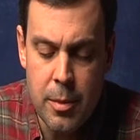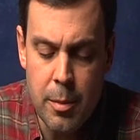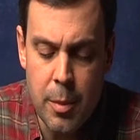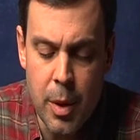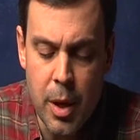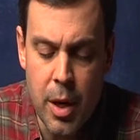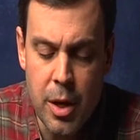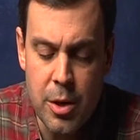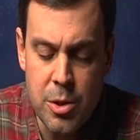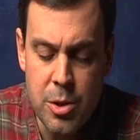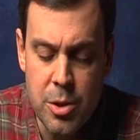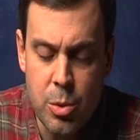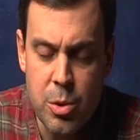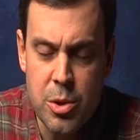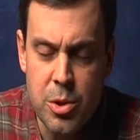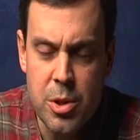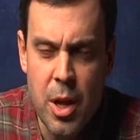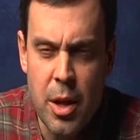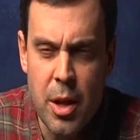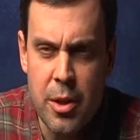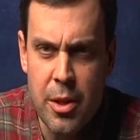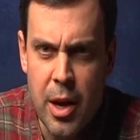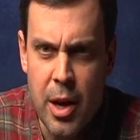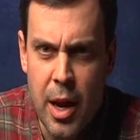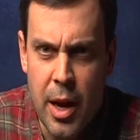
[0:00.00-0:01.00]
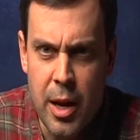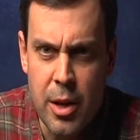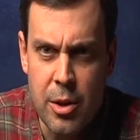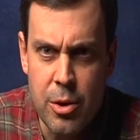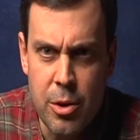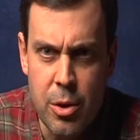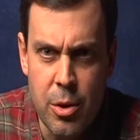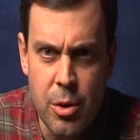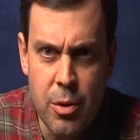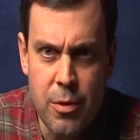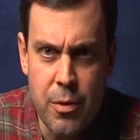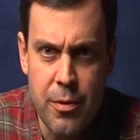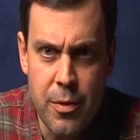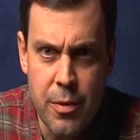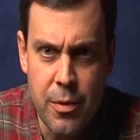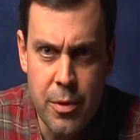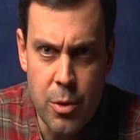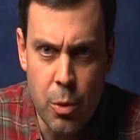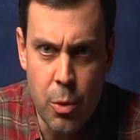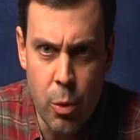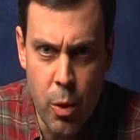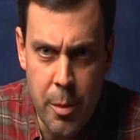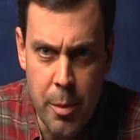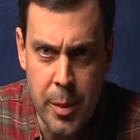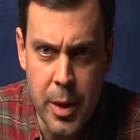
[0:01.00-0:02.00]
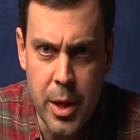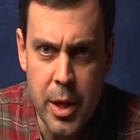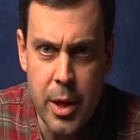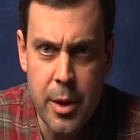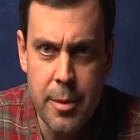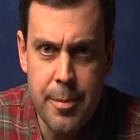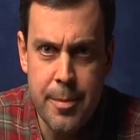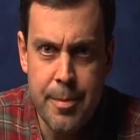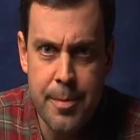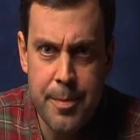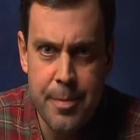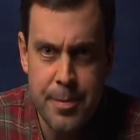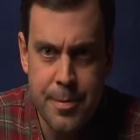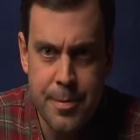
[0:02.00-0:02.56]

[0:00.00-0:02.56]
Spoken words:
because there was nothing I could do to remedy it.